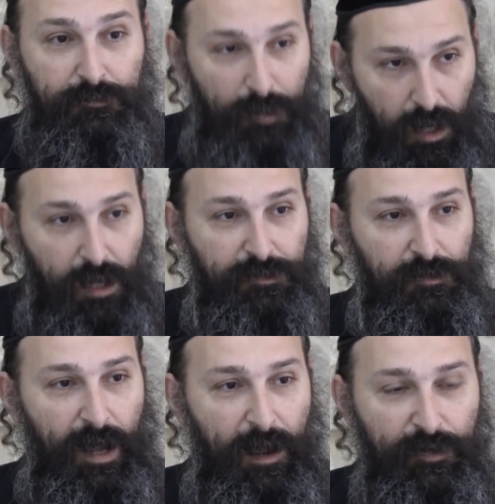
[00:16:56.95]
Yeah,
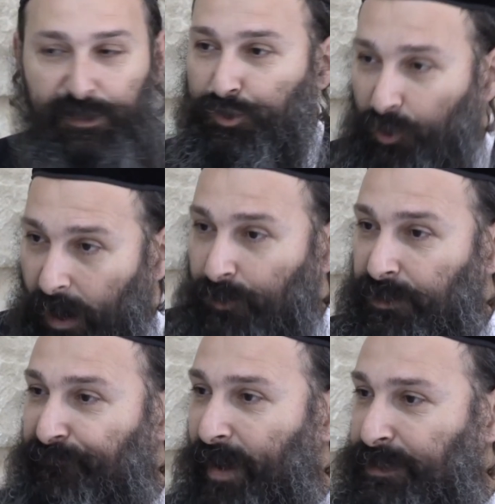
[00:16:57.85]
2 hours. You're 2 hours
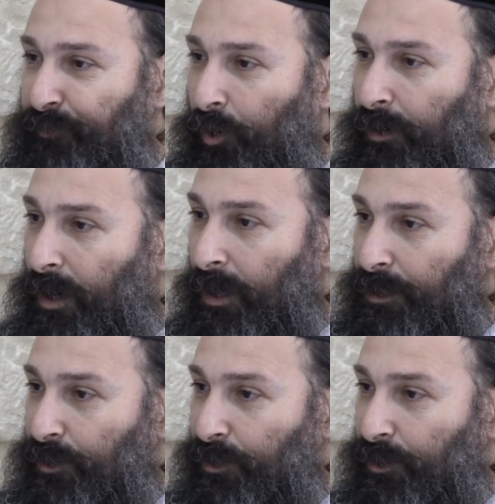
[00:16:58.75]
on Facebook.